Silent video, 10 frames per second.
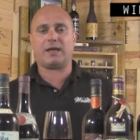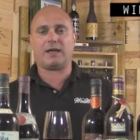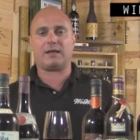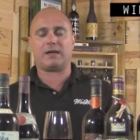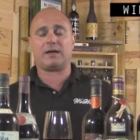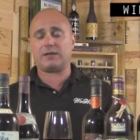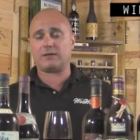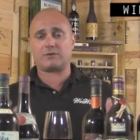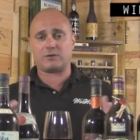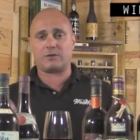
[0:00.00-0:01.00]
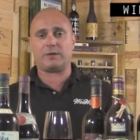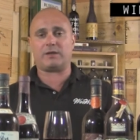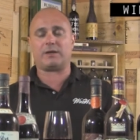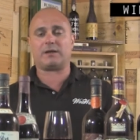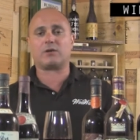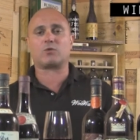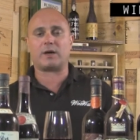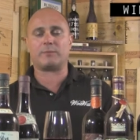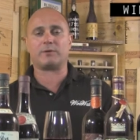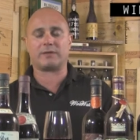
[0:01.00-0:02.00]
and it is going to be an
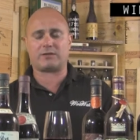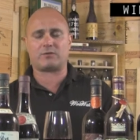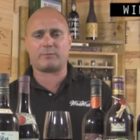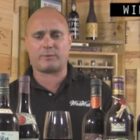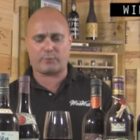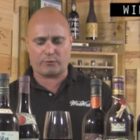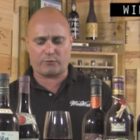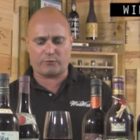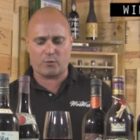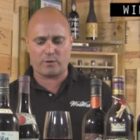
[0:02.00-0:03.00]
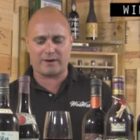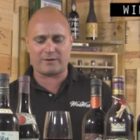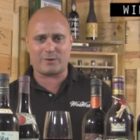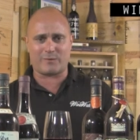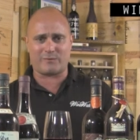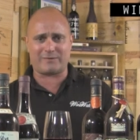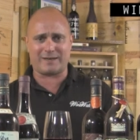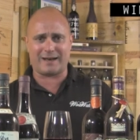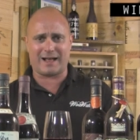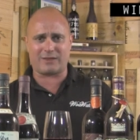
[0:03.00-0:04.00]
incredible night to remember for
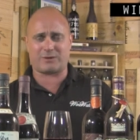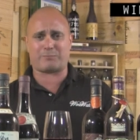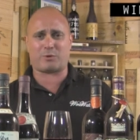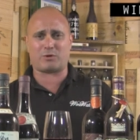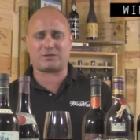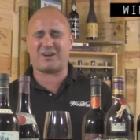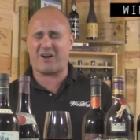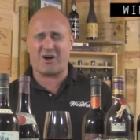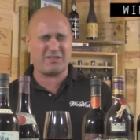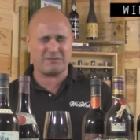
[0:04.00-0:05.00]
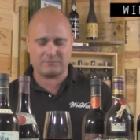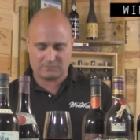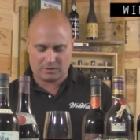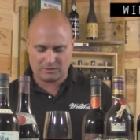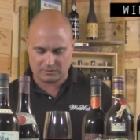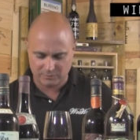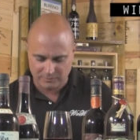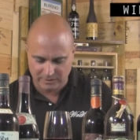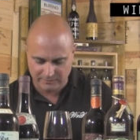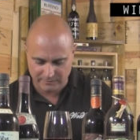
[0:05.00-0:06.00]
$450 a person,
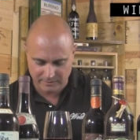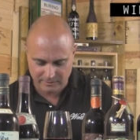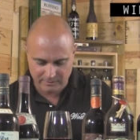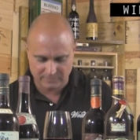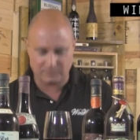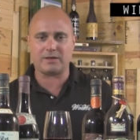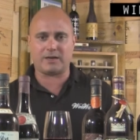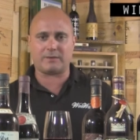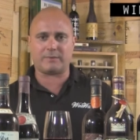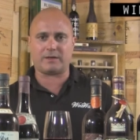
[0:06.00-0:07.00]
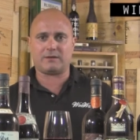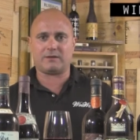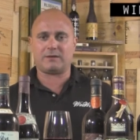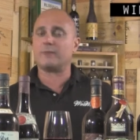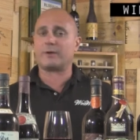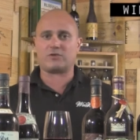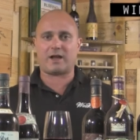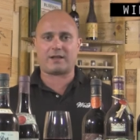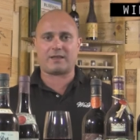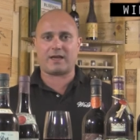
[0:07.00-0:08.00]
all-inclusive? Are you kidding me? I better
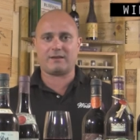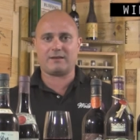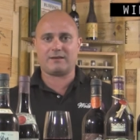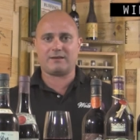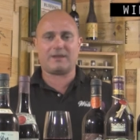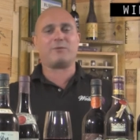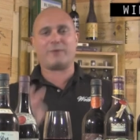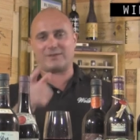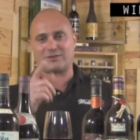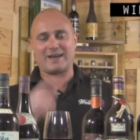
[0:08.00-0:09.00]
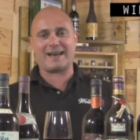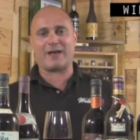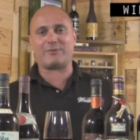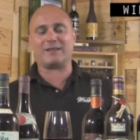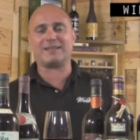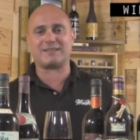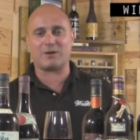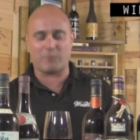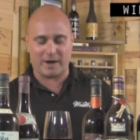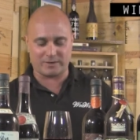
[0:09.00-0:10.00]
check that. Anyways, check it out, the listing
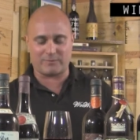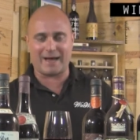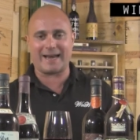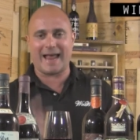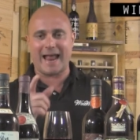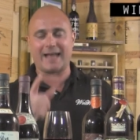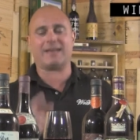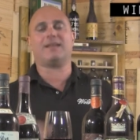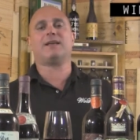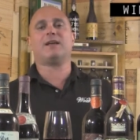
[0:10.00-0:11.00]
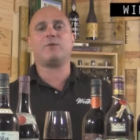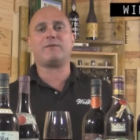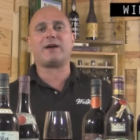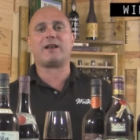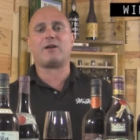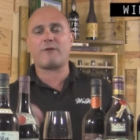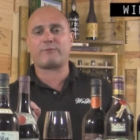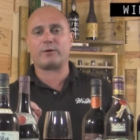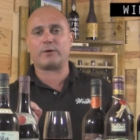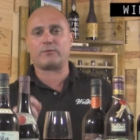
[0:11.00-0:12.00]
of wines we've got, and we've got an
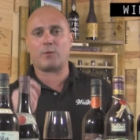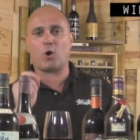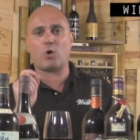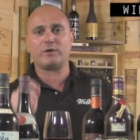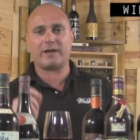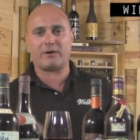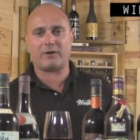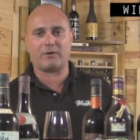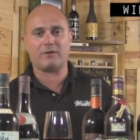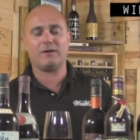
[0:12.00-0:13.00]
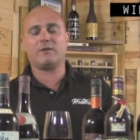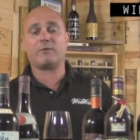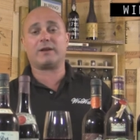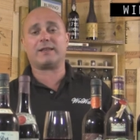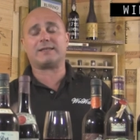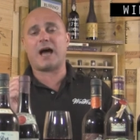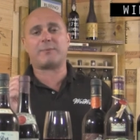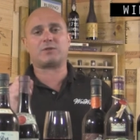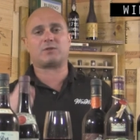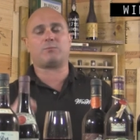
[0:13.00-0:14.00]
offering from Odero, one of the
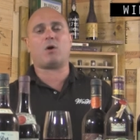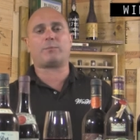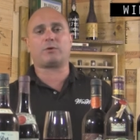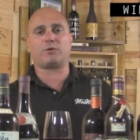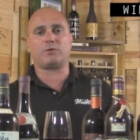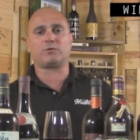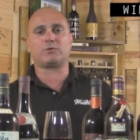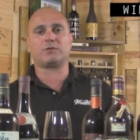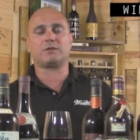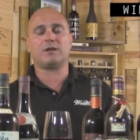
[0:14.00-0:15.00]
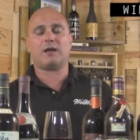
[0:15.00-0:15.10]
top small producers